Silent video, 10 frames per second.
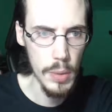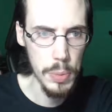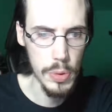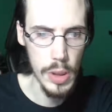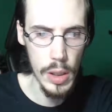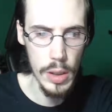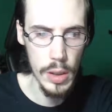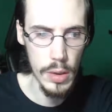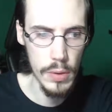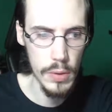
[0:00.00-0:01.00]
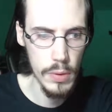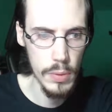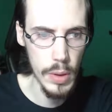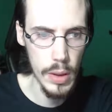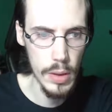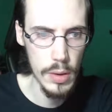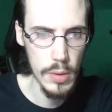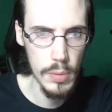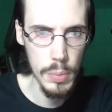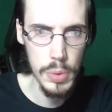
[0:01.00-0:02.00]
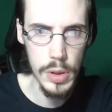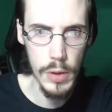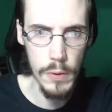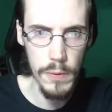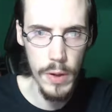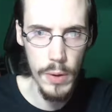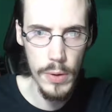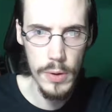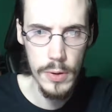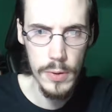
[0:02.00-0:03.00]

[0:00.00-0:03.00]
Pulls out the flower?